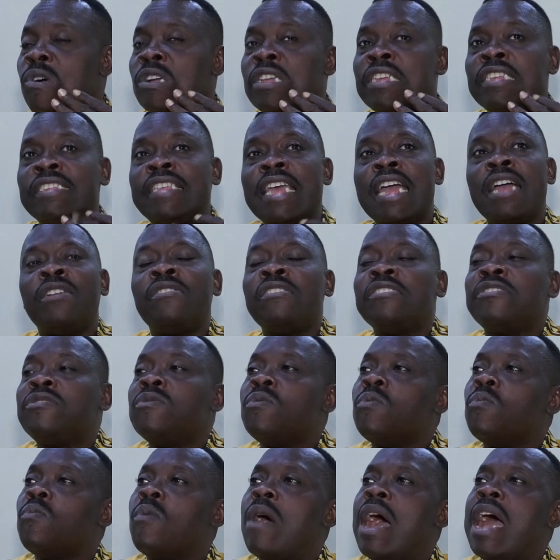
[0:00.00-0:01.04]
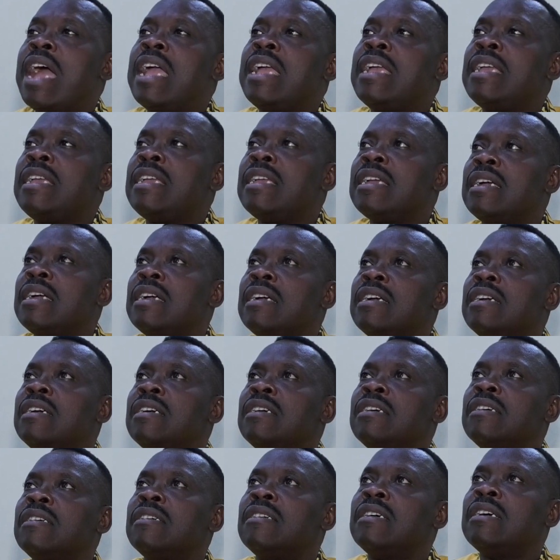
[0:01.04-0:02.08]
He said, reason why
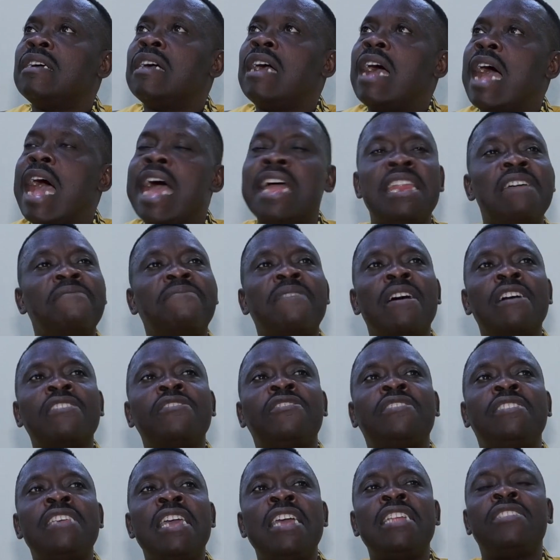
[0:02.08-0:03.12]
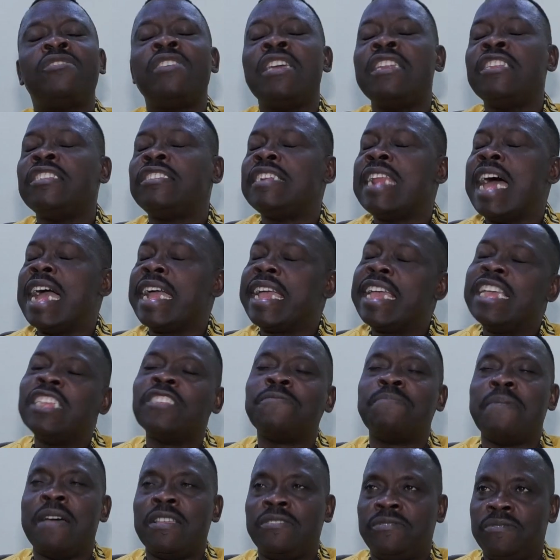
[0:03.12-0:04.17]
I never said anything
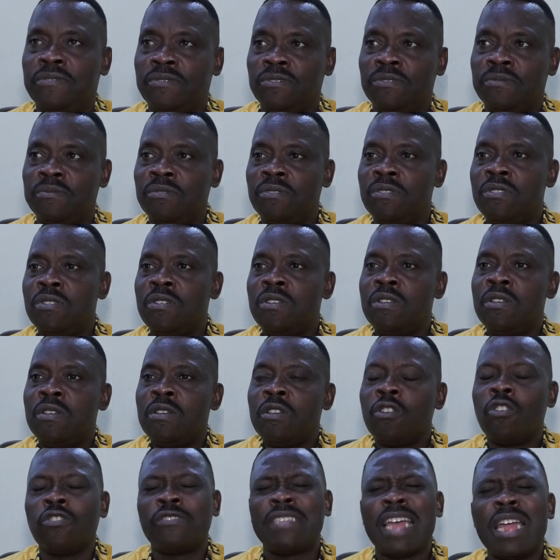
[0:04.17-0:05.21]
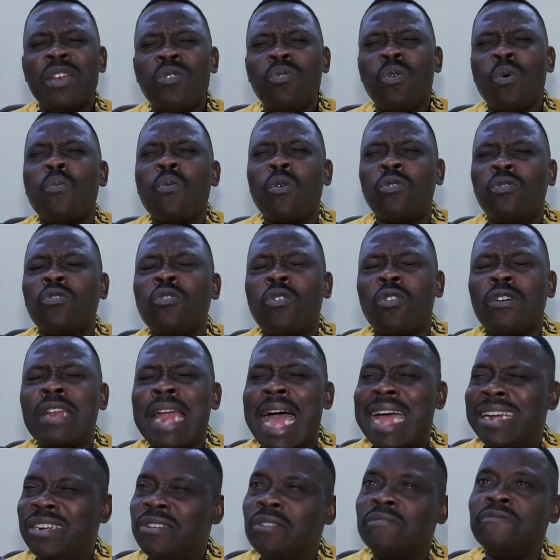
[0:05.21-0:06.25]
against pastors, because I know what God
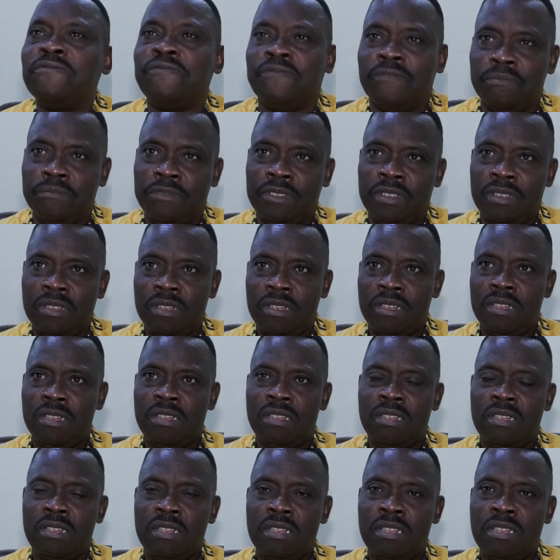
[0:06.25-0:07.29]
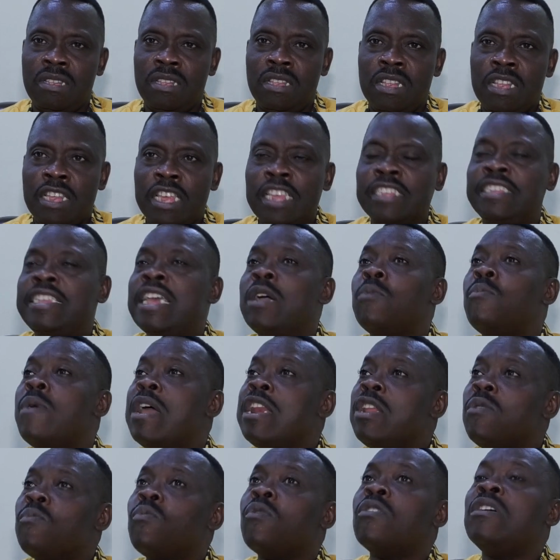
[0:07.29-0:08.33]
had done for me. He said,
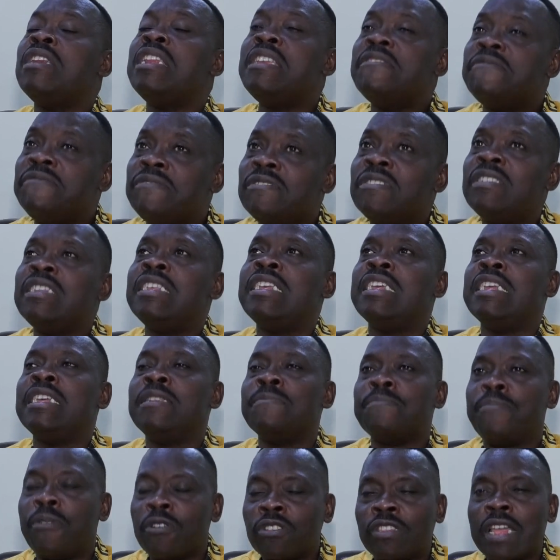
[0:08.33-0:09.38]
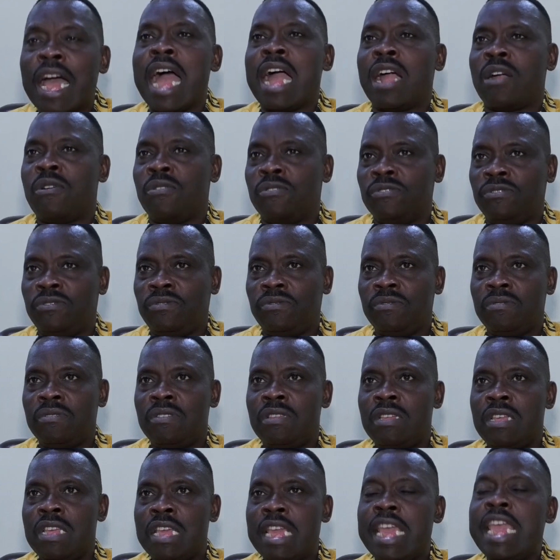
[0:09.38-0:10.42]
when he was living in Port Harcourt,
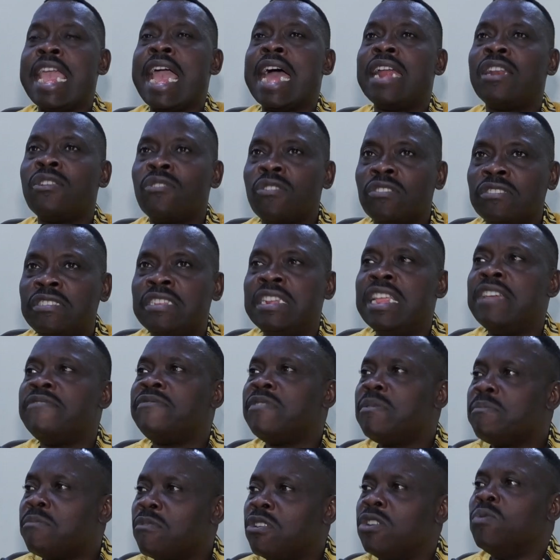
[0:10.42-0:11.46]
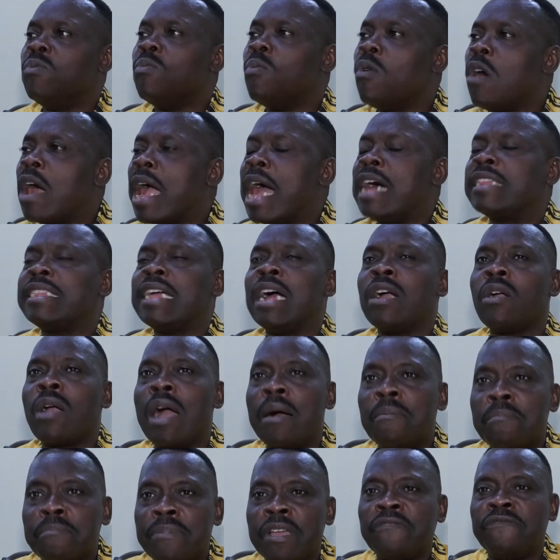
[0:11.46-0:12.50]
he had nothing. Every morning he walk out and
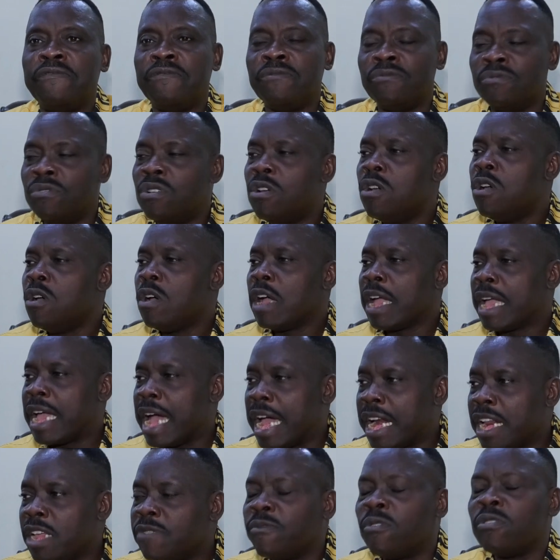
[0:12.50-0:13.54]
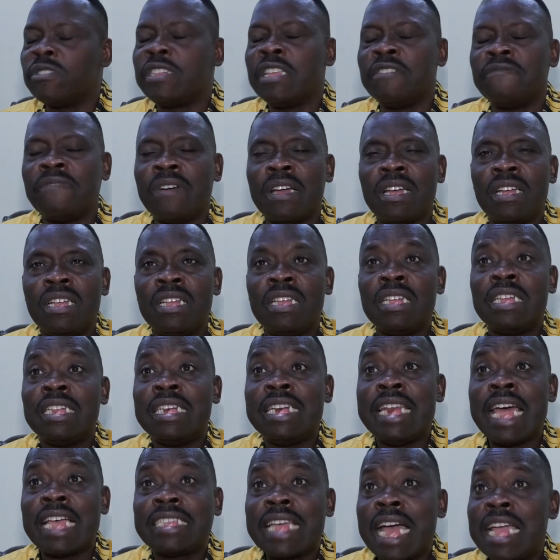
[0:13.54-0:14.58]
go and beg food, carry whatever.
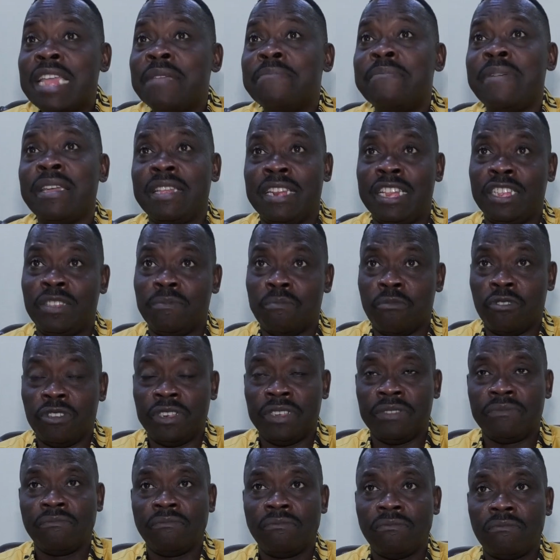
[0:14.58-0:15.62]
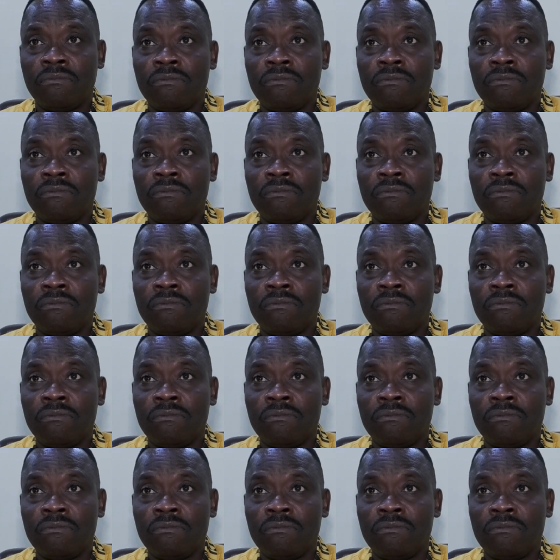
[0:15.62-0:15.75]
That's how he make his money.